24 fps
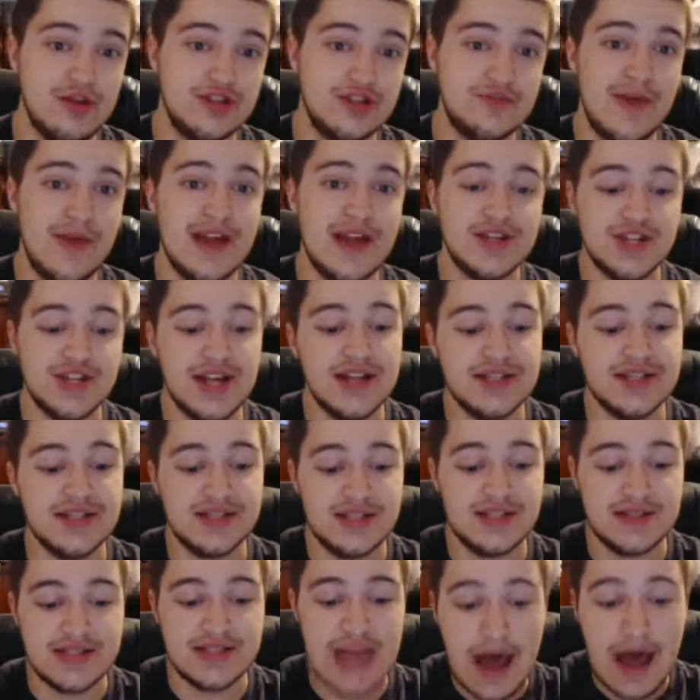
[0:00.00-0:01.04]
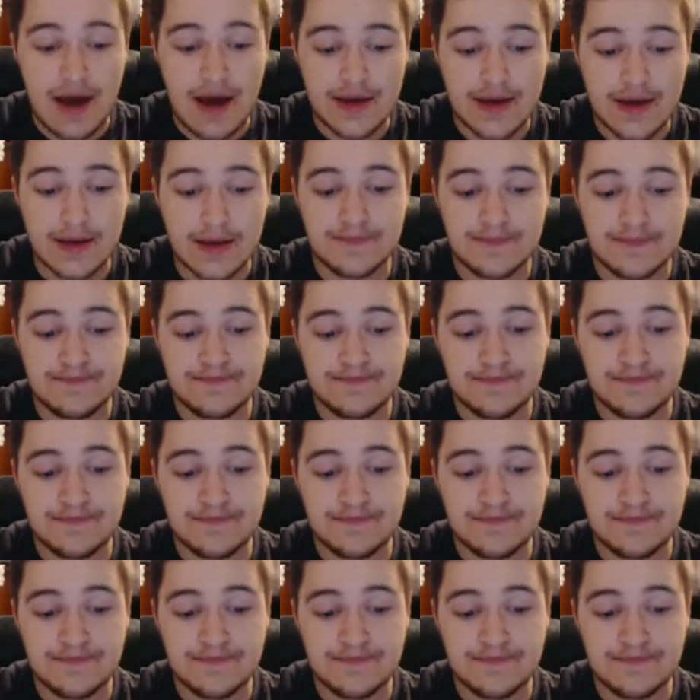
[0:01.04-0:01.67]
match against Natalya.